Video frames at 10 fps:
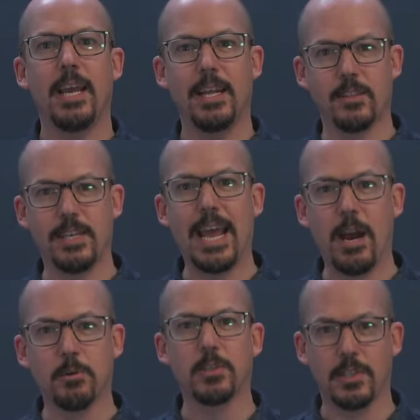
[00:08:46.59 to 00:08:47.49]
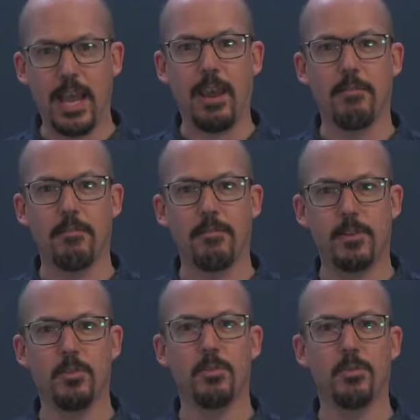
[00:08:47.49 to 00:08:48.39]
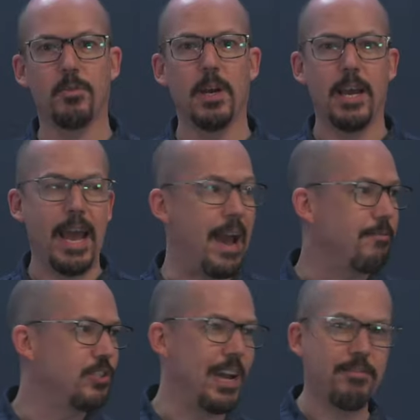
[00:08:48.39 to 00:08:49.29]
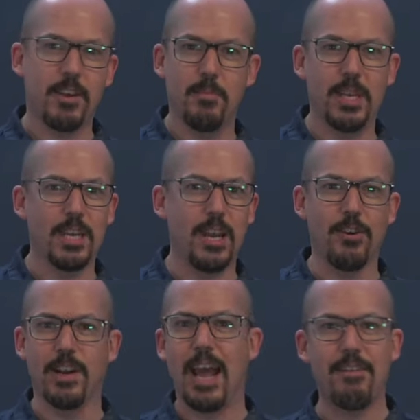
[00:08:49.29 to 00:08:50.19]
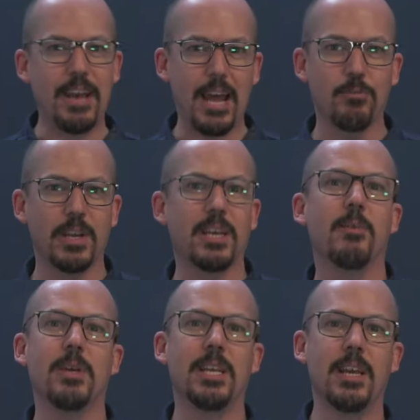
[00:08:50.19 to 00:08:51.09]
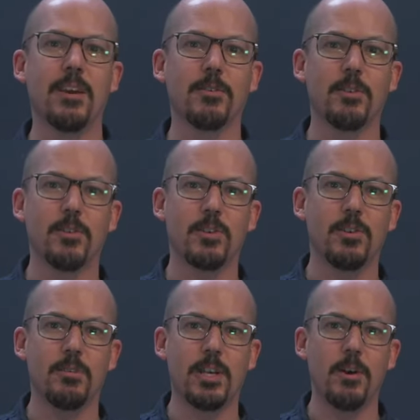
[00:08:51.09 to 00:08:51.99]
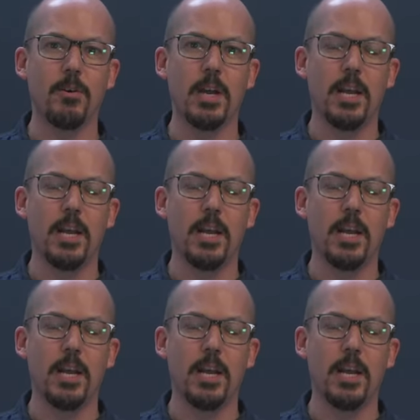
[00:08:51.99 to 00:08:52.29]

it's now safe to have Jeff come in here and have Henry come in here to the studio.